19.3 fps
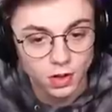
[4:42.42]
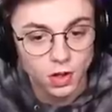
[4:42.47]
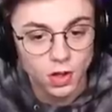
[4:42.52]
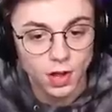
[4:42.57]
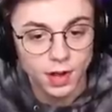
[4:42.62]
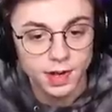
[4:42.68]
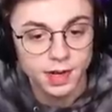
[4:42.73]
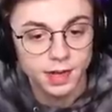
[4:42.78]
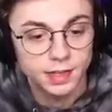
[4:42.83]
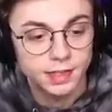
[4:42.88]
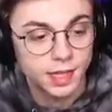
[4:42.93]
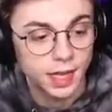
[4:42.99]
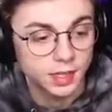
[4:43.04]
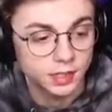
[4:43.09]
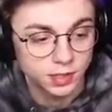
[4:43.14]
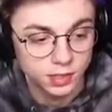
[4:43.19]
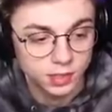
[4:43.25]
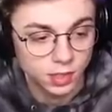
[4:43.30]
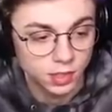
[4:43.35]
Oh, I need to
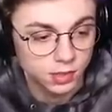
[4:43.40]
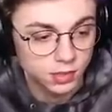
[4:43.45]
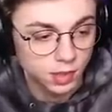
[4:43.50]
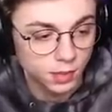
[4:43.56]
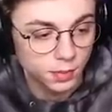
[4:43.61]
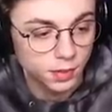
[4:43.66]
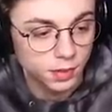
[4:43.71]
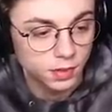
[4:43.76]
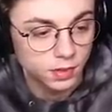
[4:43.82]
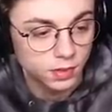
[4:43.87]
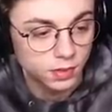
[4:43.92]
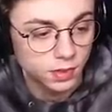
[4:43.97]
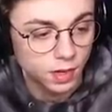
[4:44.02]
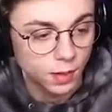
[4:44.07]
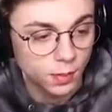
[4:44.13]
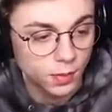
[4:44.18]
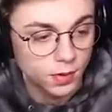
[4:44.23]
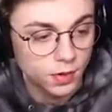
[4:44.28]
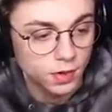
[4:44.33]
test this on something.
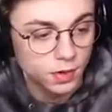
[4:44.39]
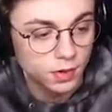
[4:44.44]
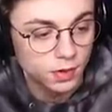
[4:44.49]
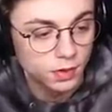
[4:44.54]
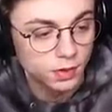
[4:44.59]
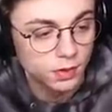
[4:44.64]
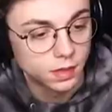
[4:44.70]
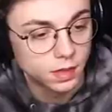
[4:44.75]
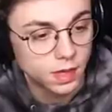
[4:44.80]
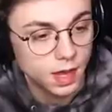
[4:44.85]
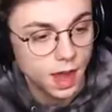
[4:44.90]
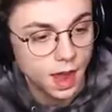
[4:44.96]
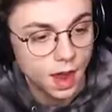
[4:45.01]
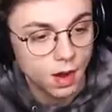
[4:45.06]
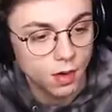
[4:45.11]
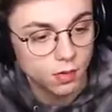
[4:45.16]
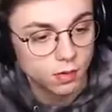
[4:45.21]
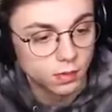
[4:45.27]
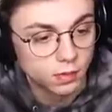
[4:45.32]
Summon
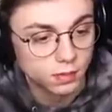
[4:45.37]
cow.